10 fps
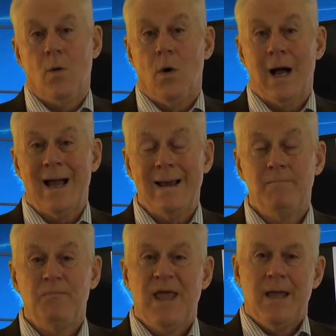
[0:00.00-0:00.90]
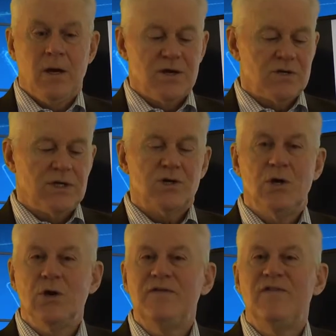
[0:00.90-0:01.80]
Why? Because it's
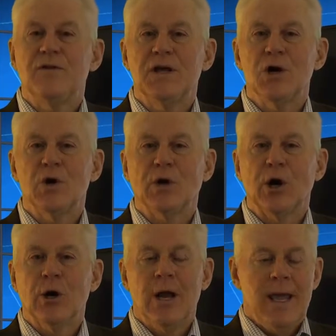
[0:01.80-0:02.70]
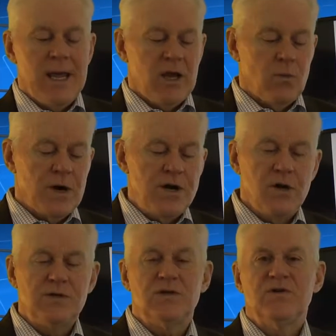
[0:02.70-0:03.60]
good for the owner. It
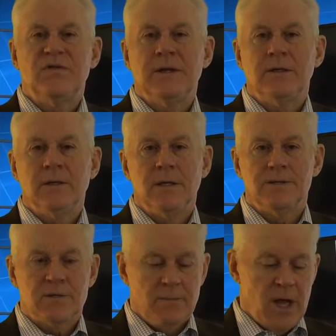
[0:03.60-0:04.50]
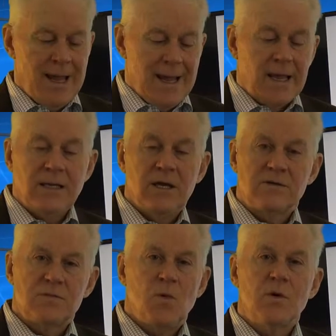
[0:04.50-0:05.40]
reduces vandalism. It
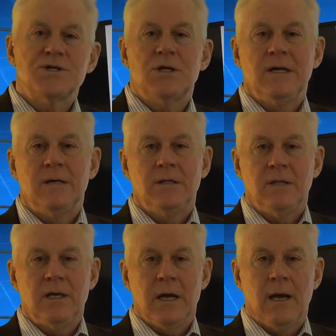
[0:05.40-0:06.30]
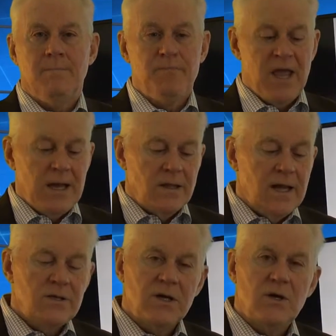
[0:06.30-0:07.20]
gets more skin in the game.
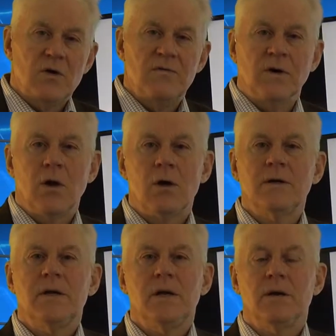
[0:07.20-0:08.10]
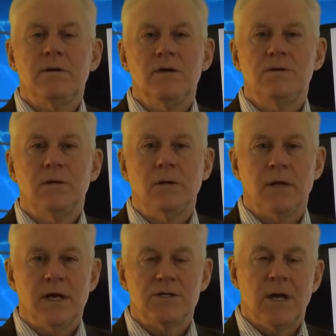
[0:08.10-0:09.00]
They take over lawn care and
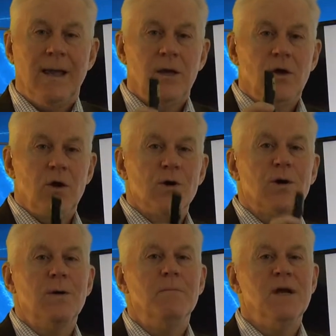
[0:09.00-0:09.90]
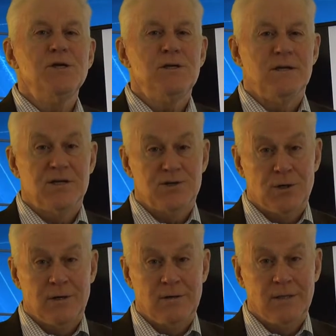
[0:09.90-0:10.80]
utilities. Your commission is
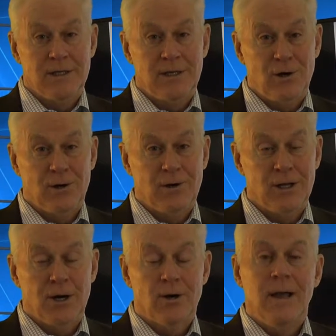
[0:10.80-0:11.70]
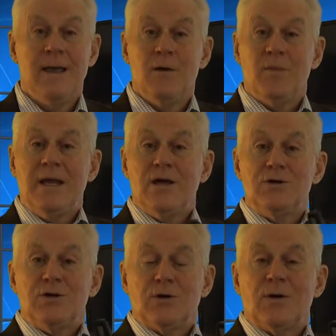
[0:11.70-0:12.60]
earned a little earlier
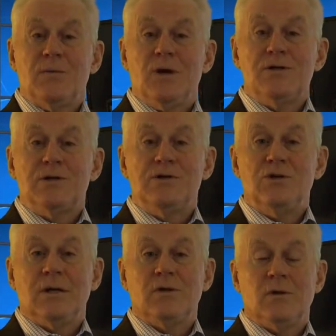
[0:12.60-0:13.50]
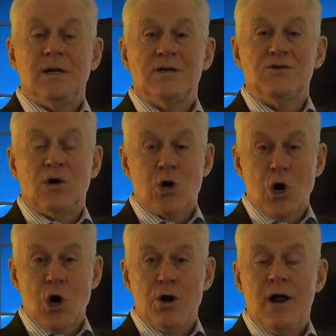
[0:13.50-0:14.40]
because your commission generally is
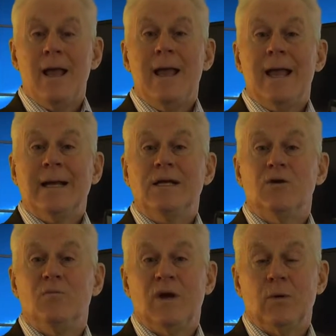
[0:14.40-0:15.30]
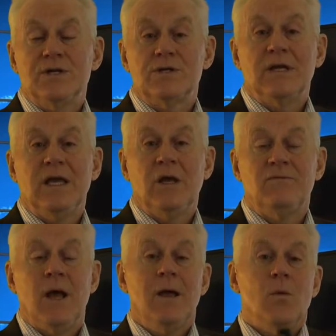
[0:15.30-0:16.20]
earned and can be
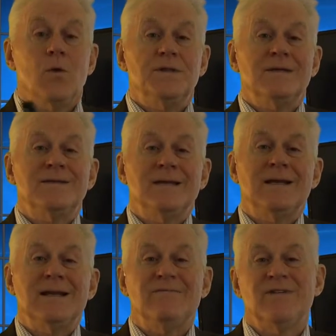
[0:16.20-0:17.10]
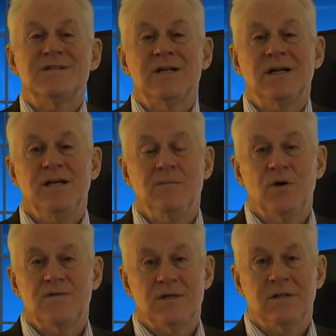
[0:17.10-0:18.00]
received when the tenant physically
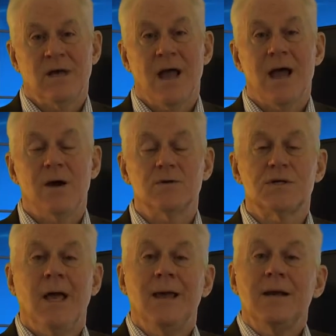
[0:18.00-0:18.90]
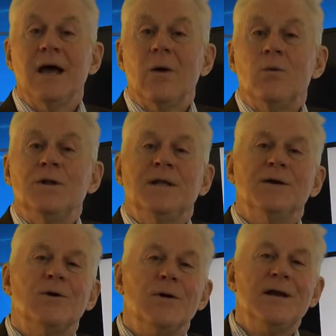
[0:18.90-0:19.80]
moves in the house, not when
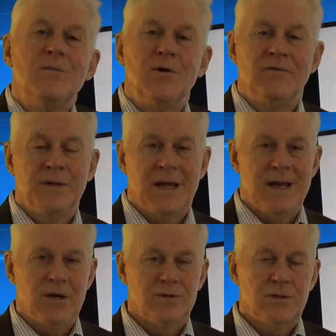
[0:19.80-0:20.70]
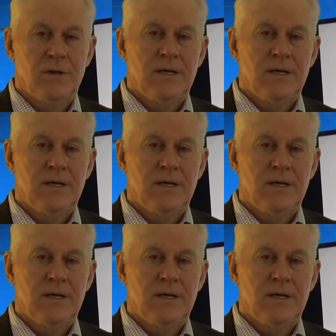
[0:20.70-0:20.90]
they agree to move in the house.